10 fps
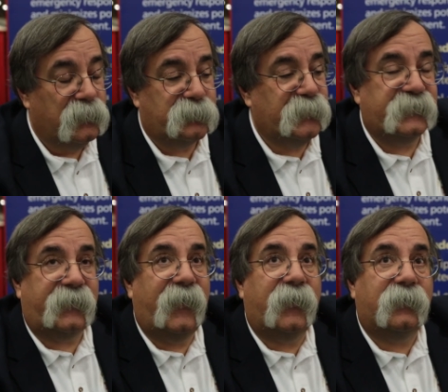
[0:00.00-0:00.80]
It's a piece of
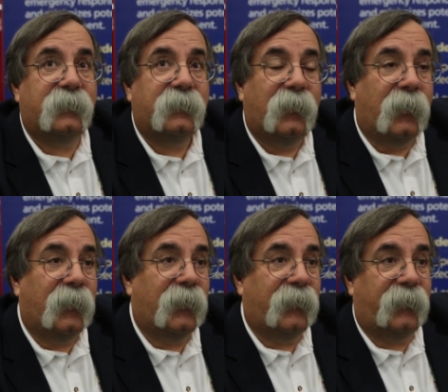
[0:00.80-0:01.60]
cake.
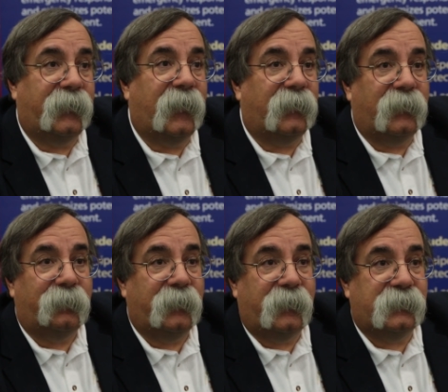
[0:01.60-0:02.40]
Uh, and again, I
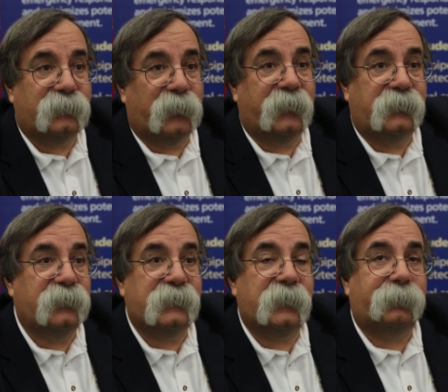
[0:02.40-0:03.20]
mean, it's really two
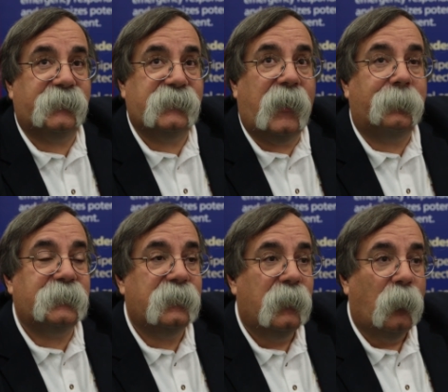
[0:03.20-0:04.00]
simple steps.
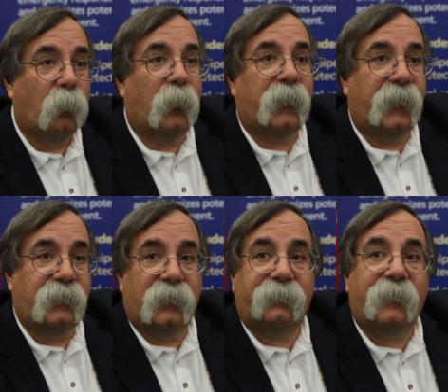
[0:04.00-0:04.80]
One,
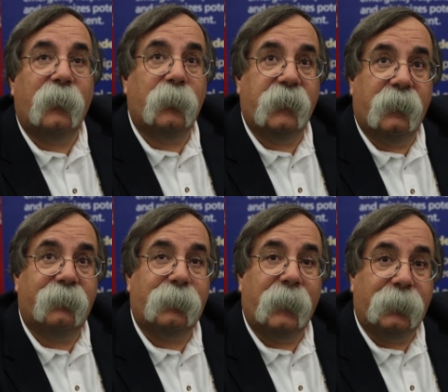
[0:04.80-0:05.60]
identify whether you have
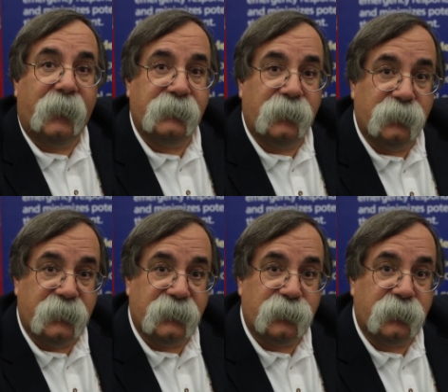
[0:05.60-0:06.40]
pipelines in your
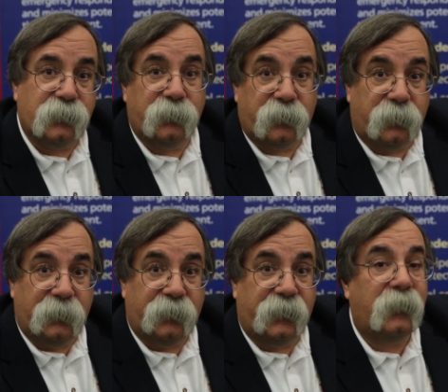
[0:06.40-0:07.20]
district or your
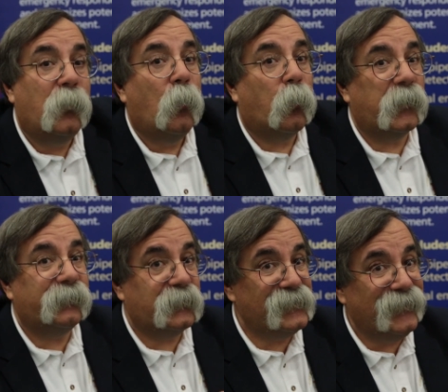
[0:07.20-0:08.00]
community or
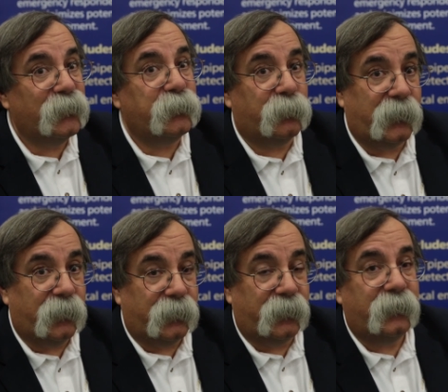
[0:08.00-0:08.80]
even near your area.